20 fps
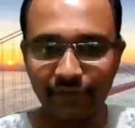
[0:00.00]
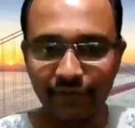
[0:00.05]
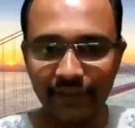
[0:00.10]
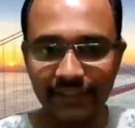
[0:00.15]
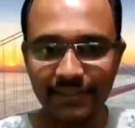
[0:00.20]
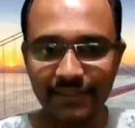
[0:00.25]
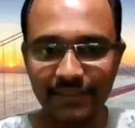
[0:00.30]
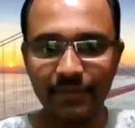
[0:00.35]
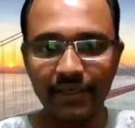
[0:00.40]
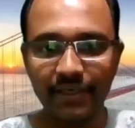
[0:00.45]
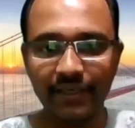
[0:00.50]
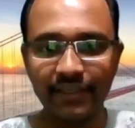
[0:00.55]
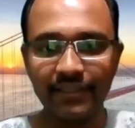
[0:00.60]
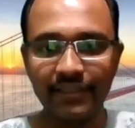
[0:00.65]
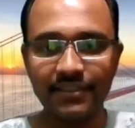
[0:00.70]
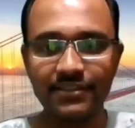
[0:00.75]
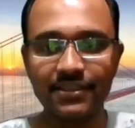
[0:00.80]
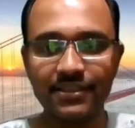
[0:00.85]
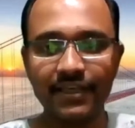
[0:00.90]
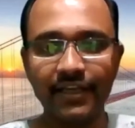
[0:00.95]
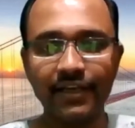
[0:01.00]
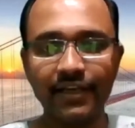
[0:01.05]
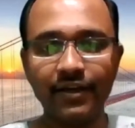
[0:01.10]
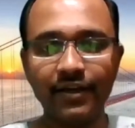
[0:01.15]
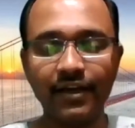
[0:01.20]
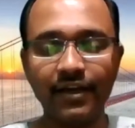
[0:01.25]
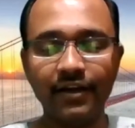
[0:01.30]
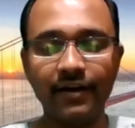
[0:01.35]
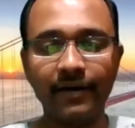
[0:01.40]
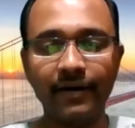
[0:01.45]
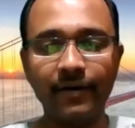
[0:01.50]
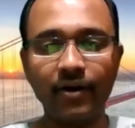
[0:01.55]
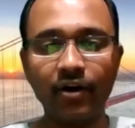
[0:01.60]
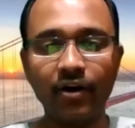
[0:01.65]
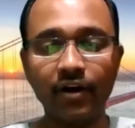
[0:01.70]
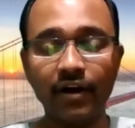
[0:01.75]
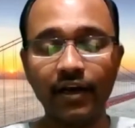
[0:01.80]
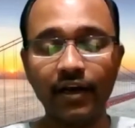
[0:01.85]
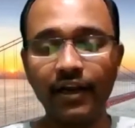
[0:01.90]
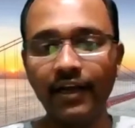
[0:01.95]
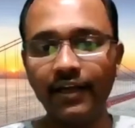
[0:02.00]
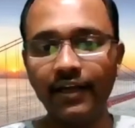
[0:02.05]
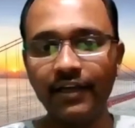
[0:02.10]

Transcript: flexibilities like or